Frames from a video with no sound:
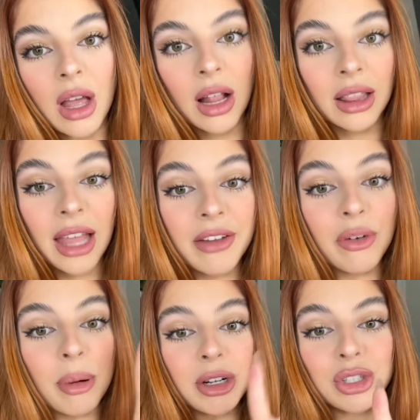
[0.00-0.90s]
Like for
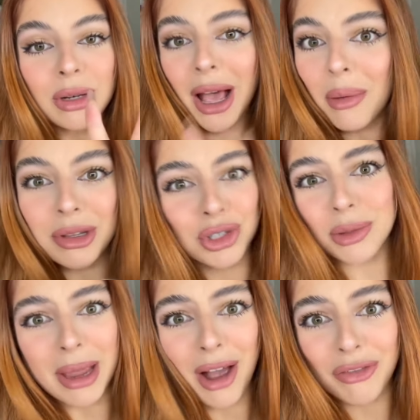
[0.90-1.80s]
part 2 to help me choose my
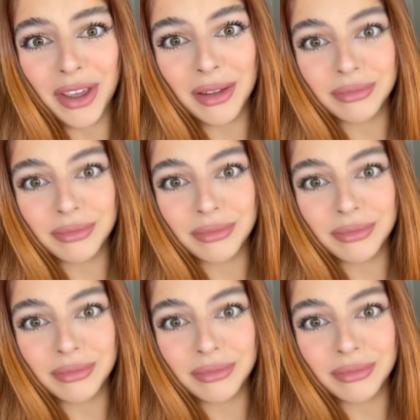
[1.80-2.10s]
outfit.